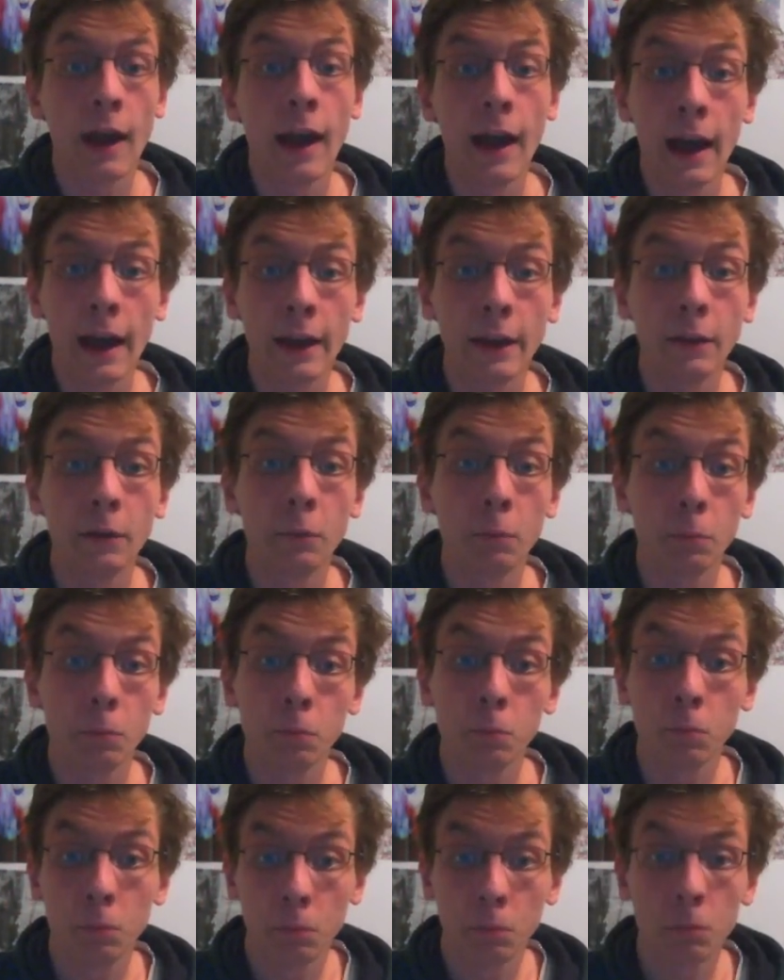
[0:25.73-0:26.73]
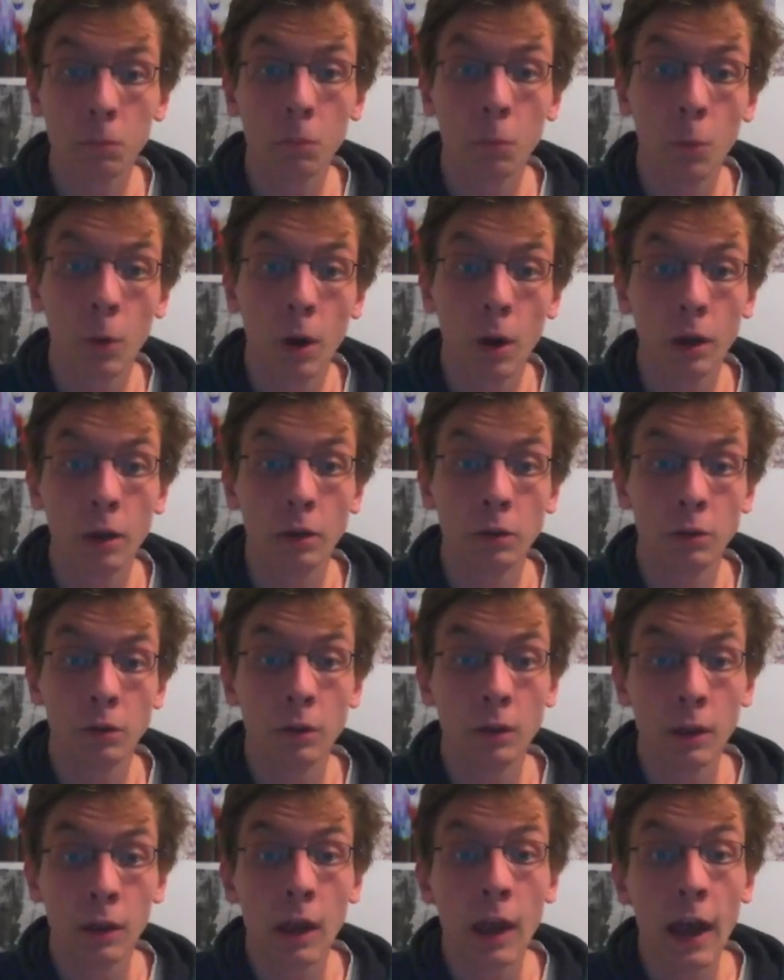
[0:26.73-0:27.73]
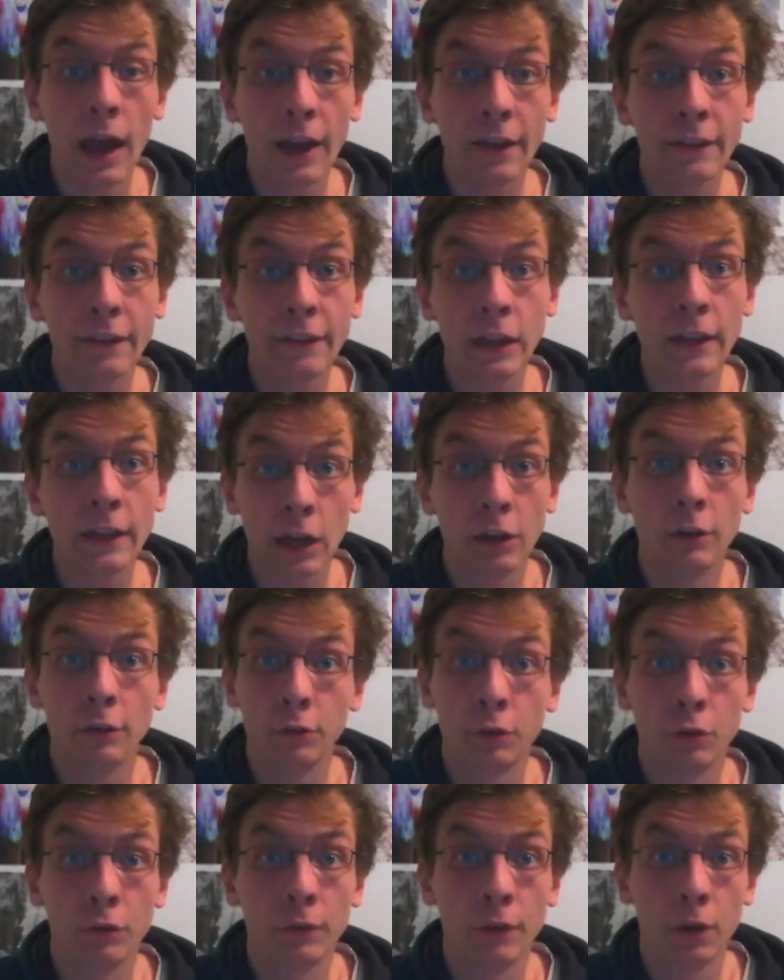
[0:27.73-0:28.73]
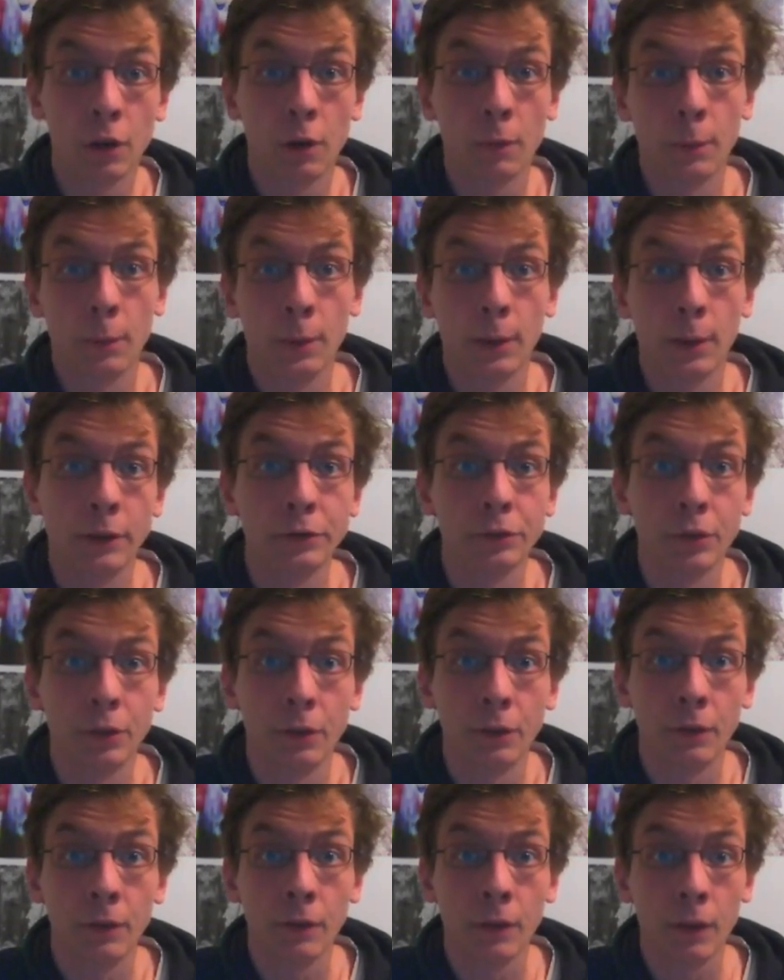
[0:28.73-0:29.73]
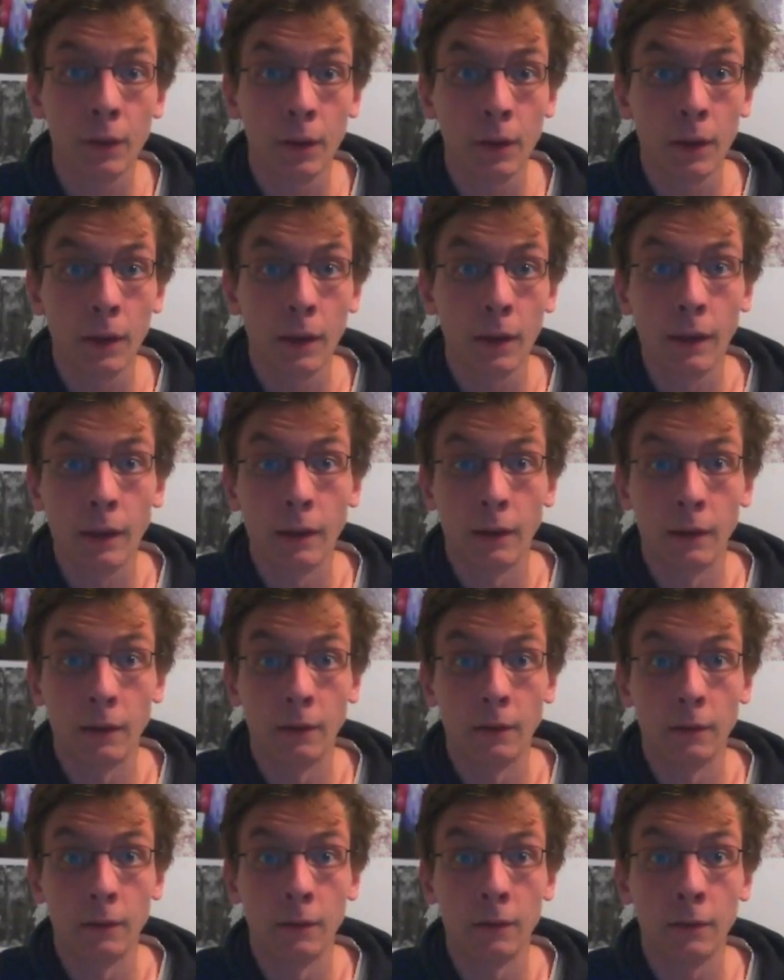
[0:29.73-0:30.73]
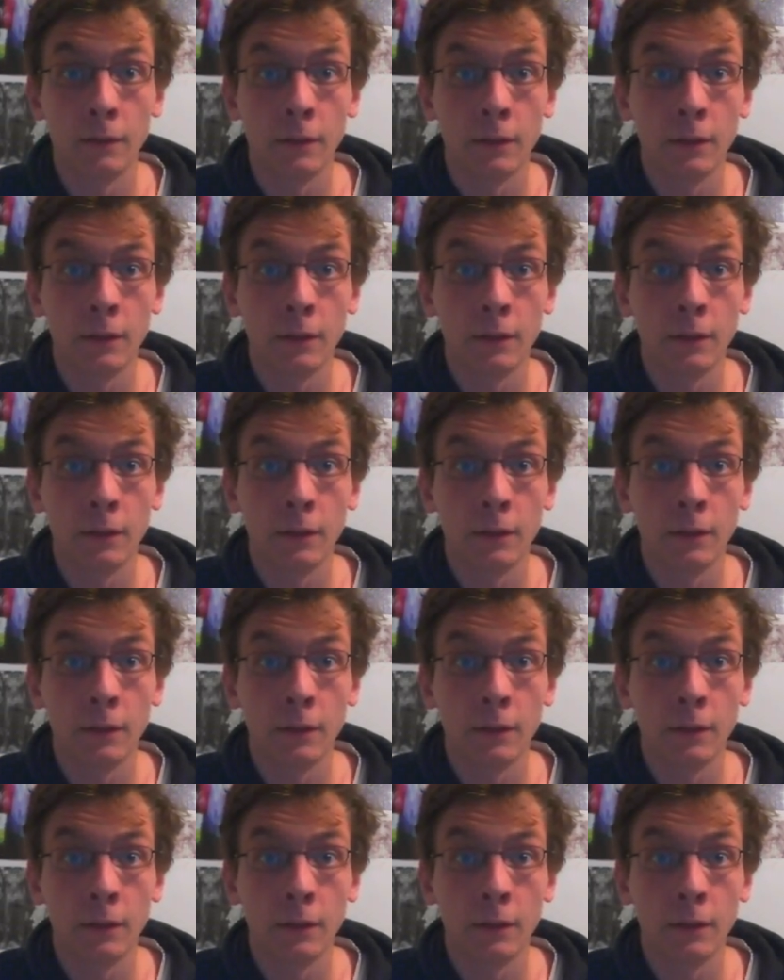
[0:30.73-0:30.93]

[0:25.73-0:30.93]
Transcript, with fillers: I want I think I deserve a nomination and